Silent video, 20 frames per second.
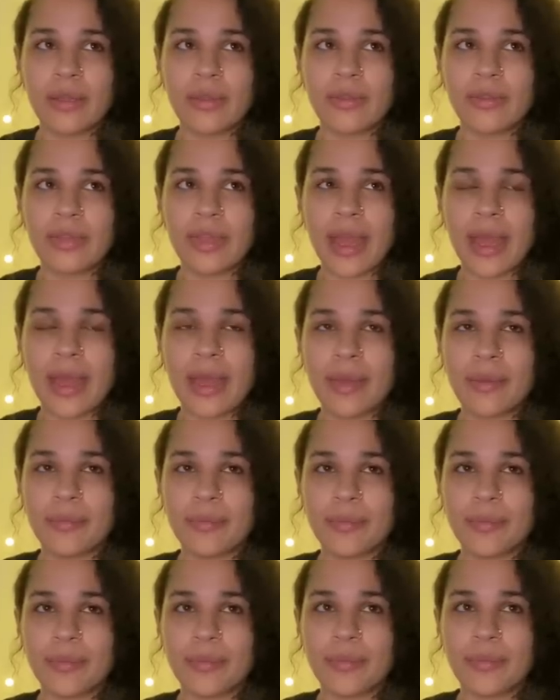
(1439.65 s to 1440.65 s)
that
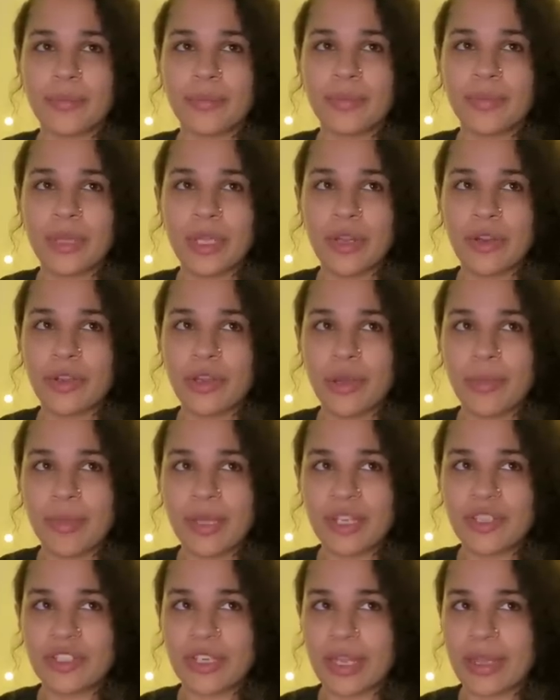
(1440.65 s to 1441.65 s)
there could
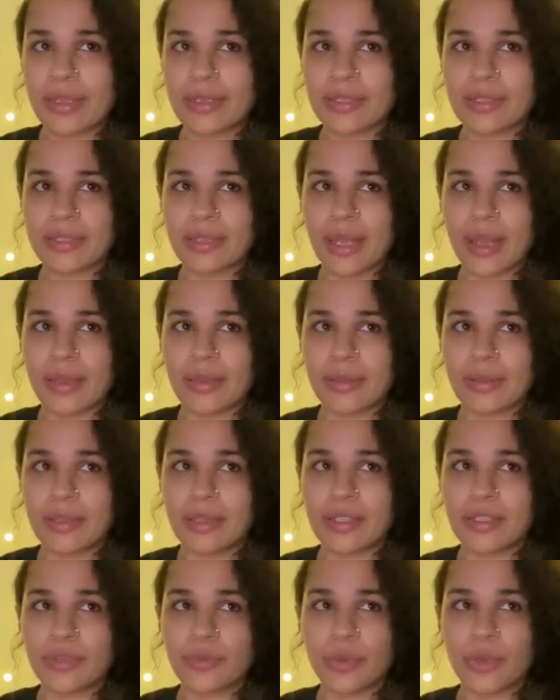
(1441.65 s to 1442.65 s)
be a chance that
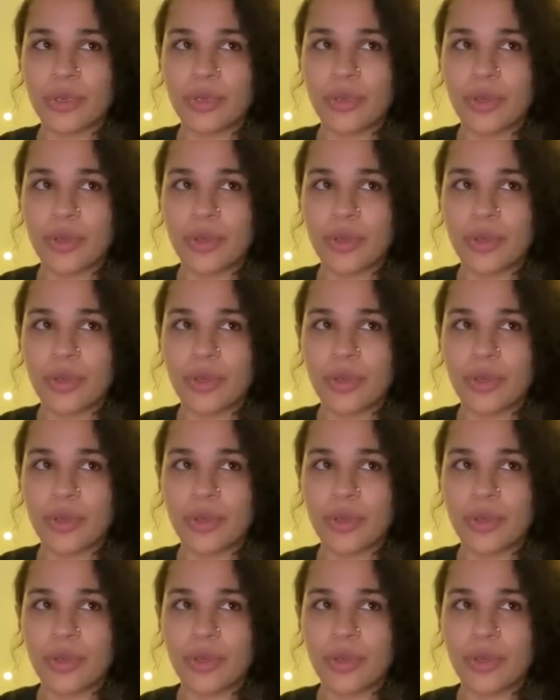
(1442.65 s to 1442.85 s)
this would